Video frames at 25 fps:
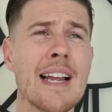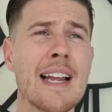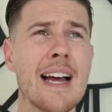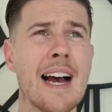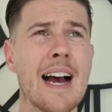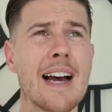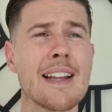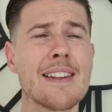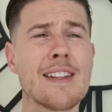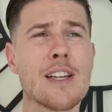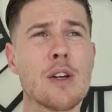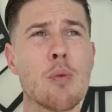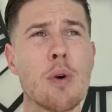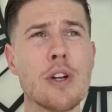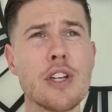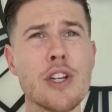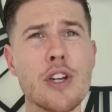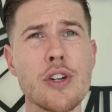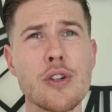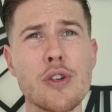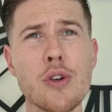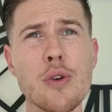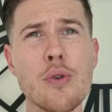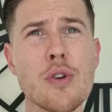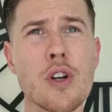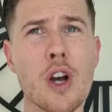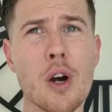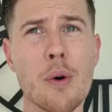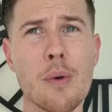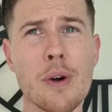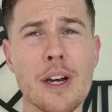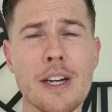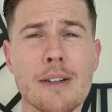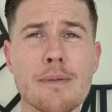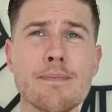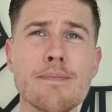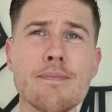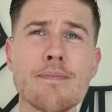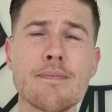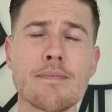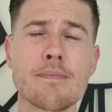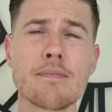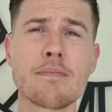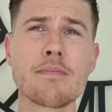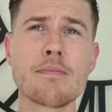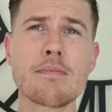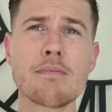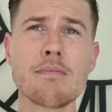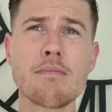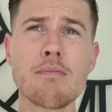I think when you do go in,
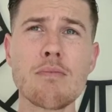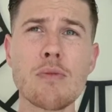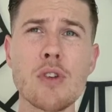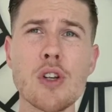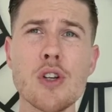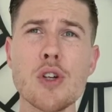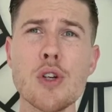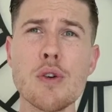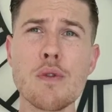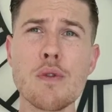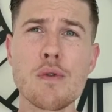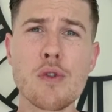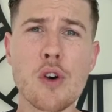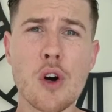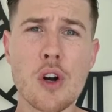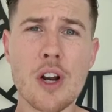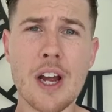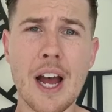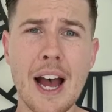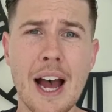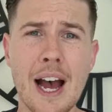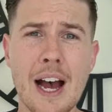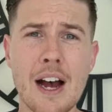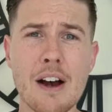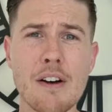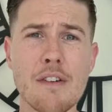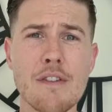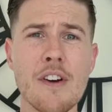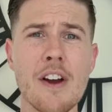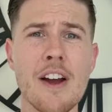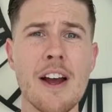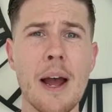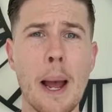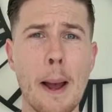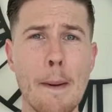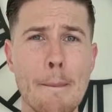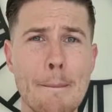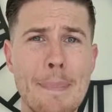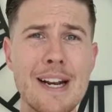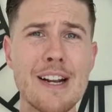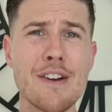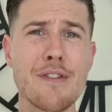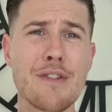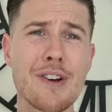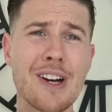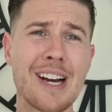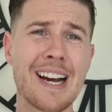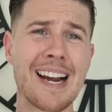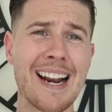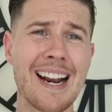you've got to have a bit
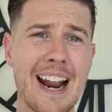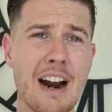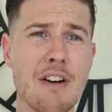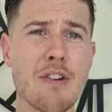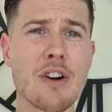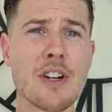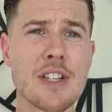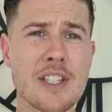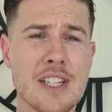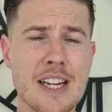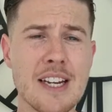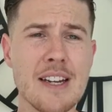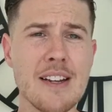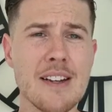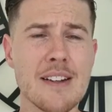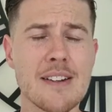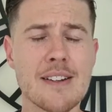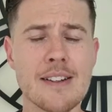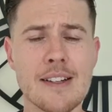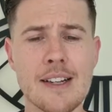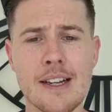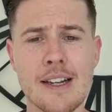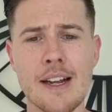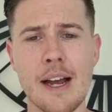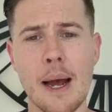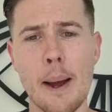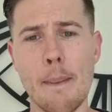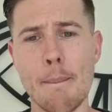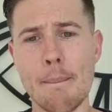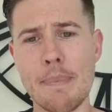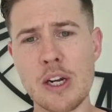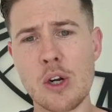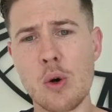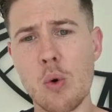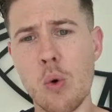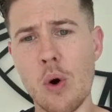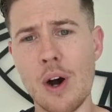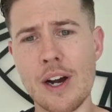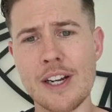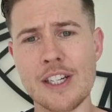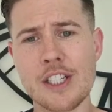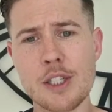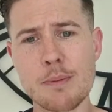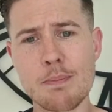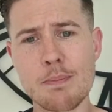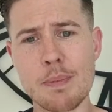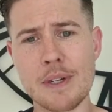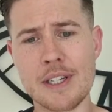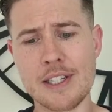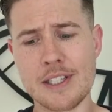of clarity and be quite
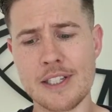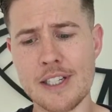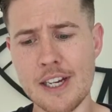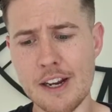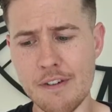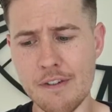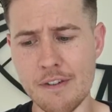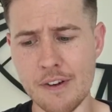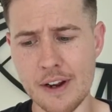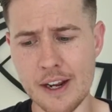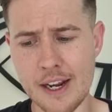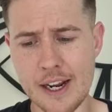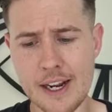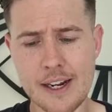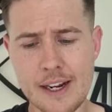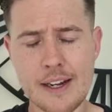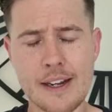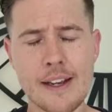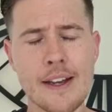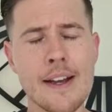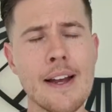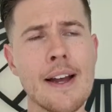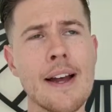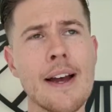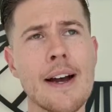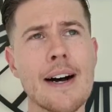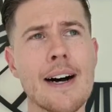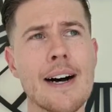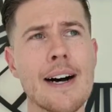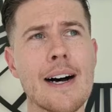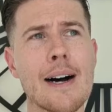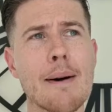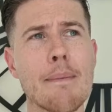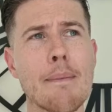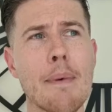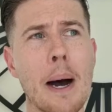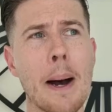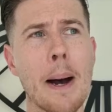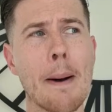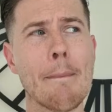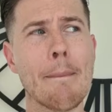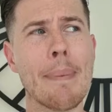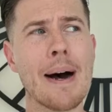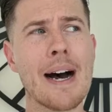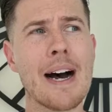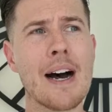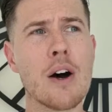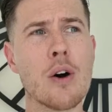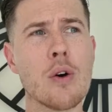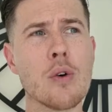specific
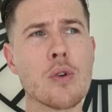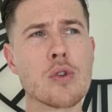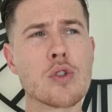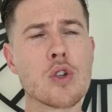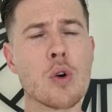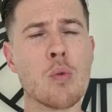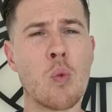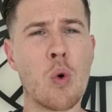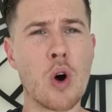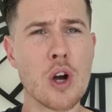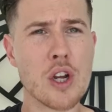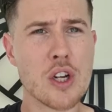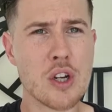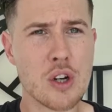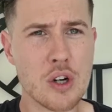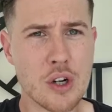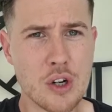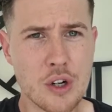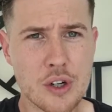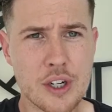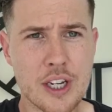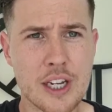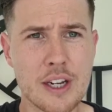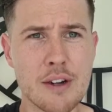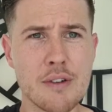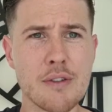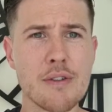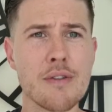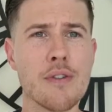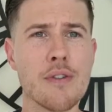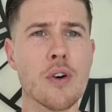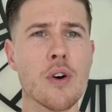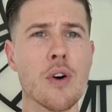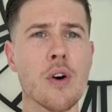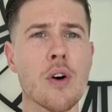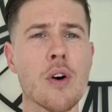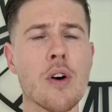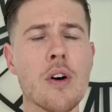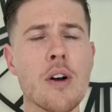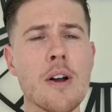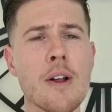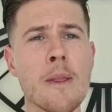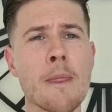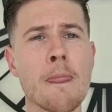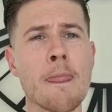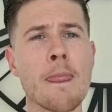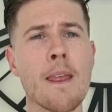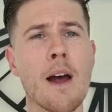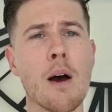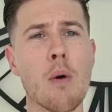about what you're looking for
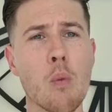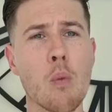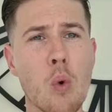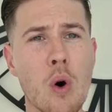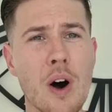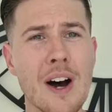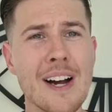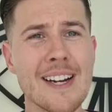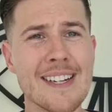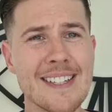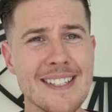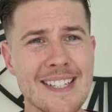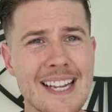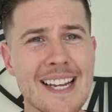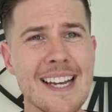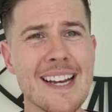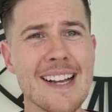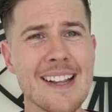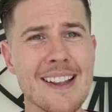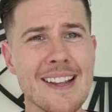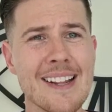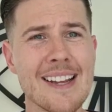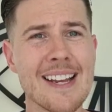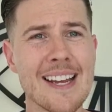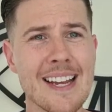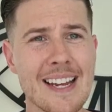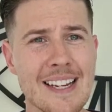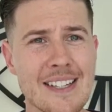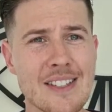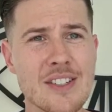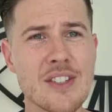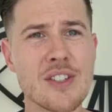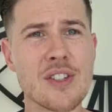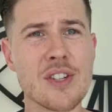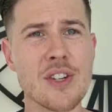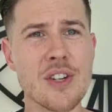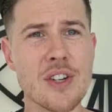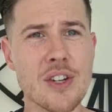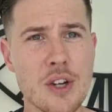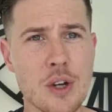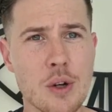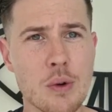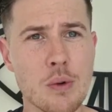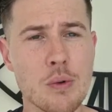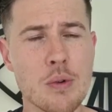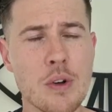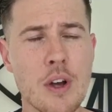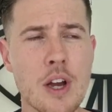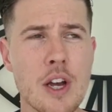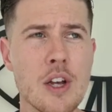and what a deal is to
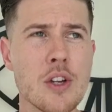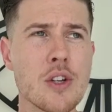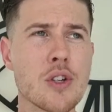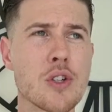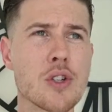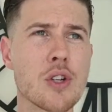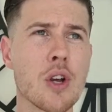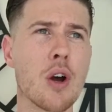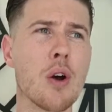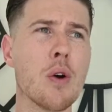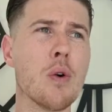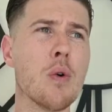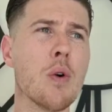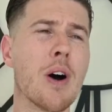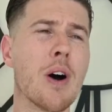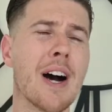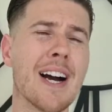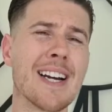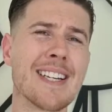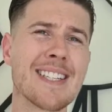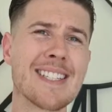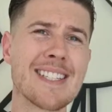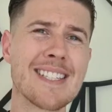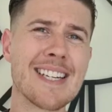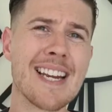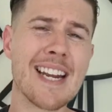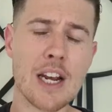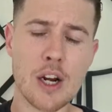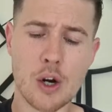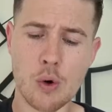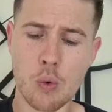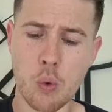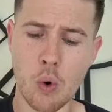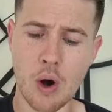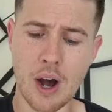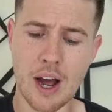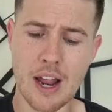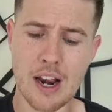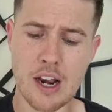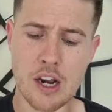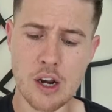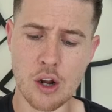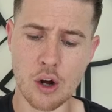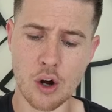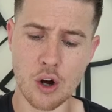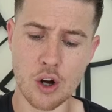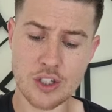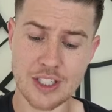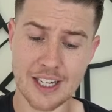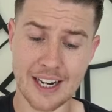you. So I see it quite a
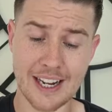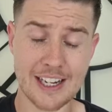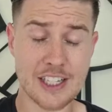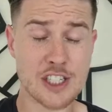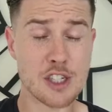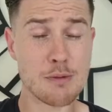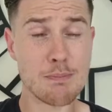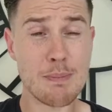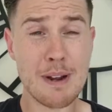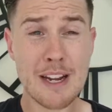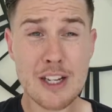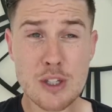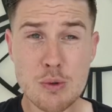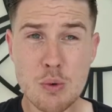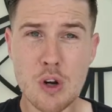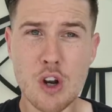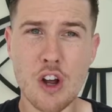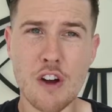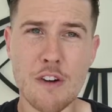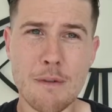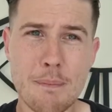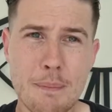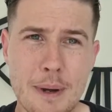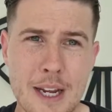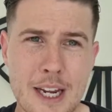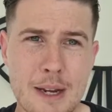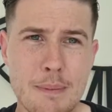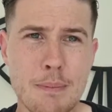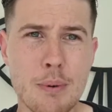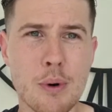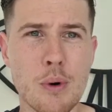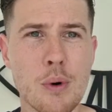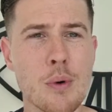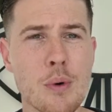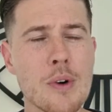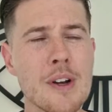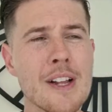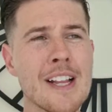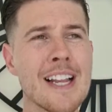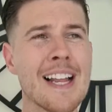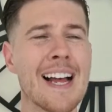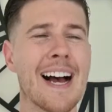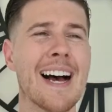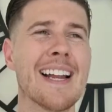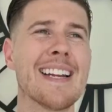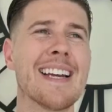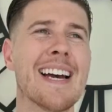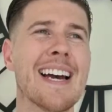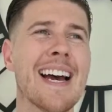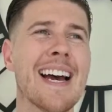lot, and I speak to a lot of people
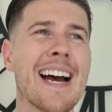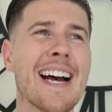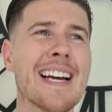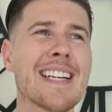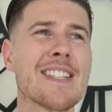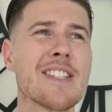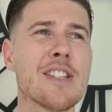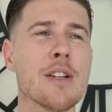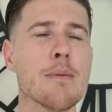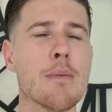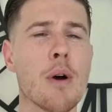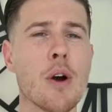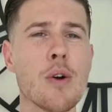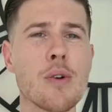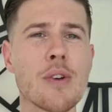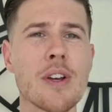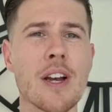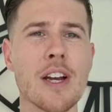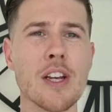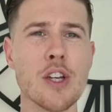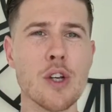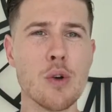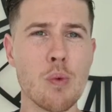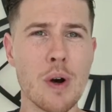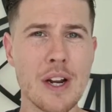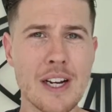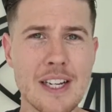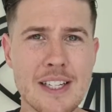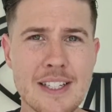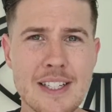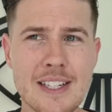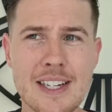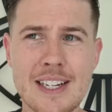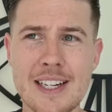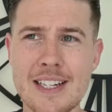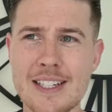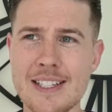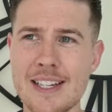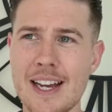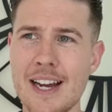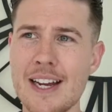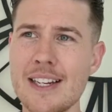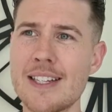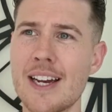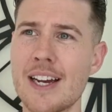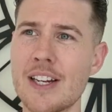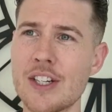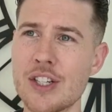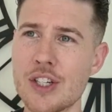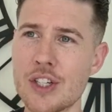and I ask them, okay, you went into the estate
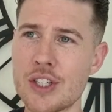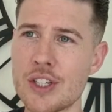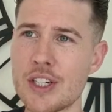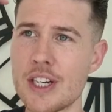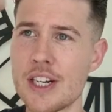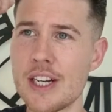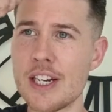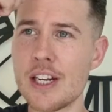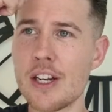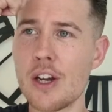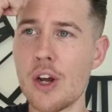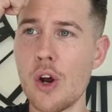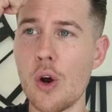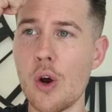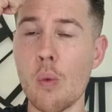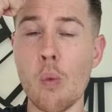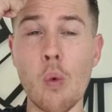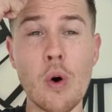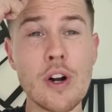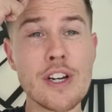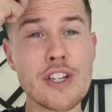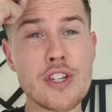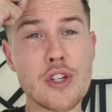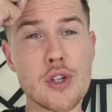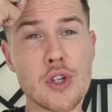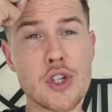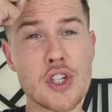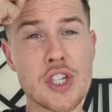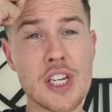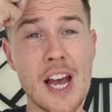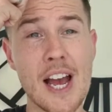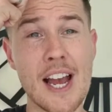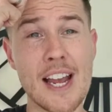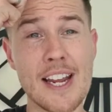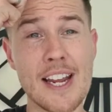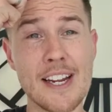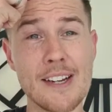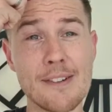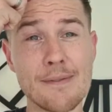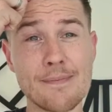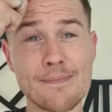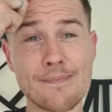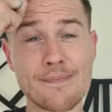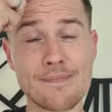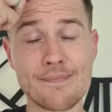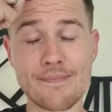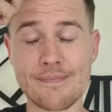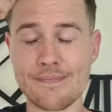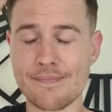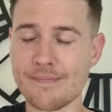agency, what did you say?
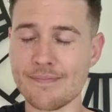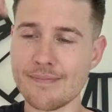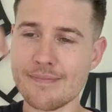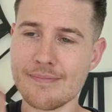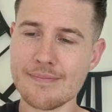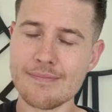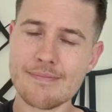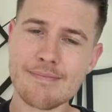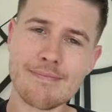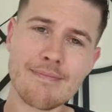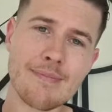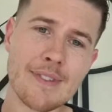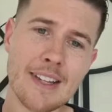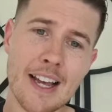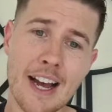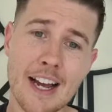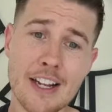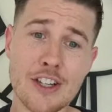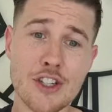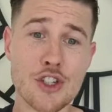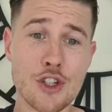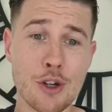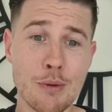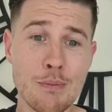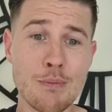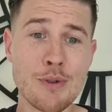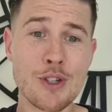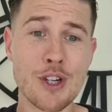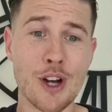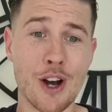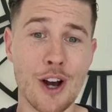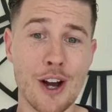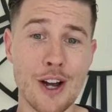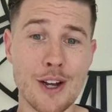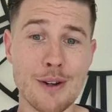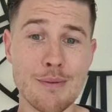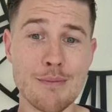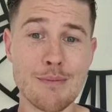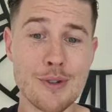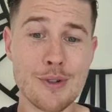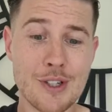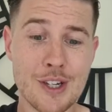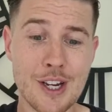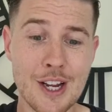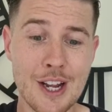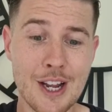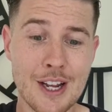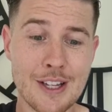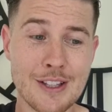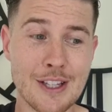And
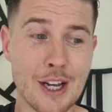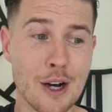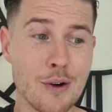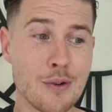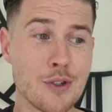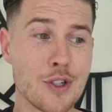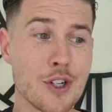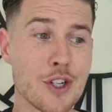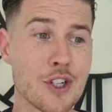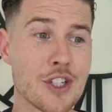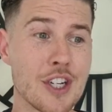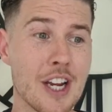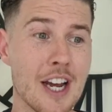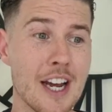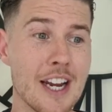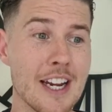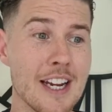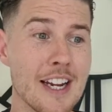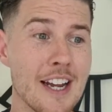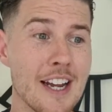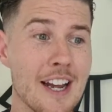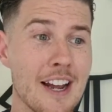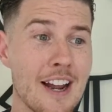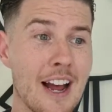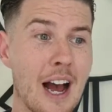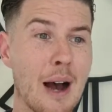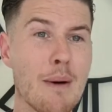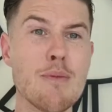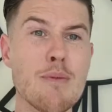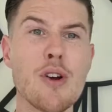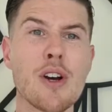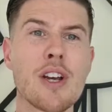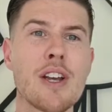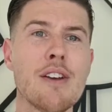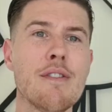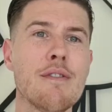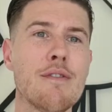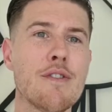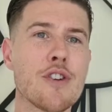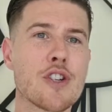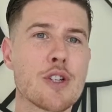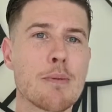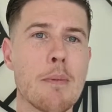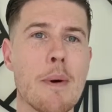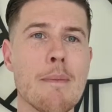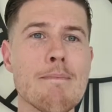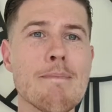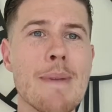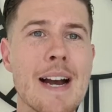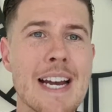sometimes they'll just say, I'm looking for
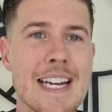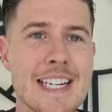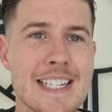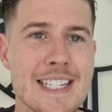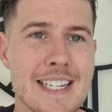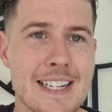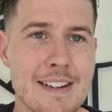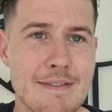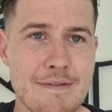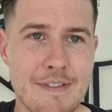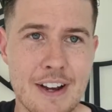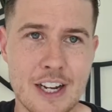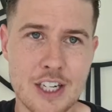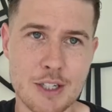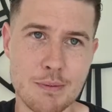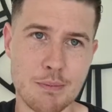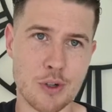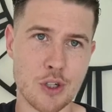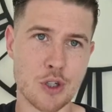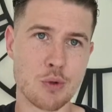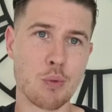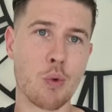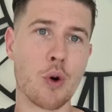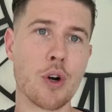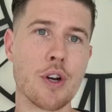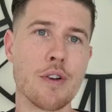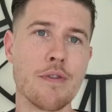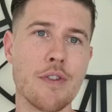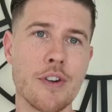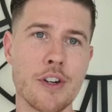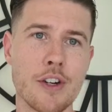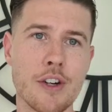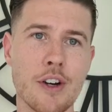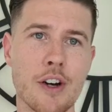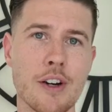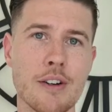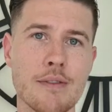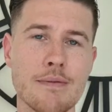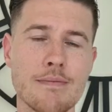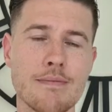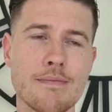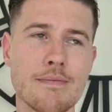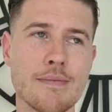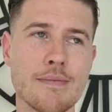some amazing investments, what have you got?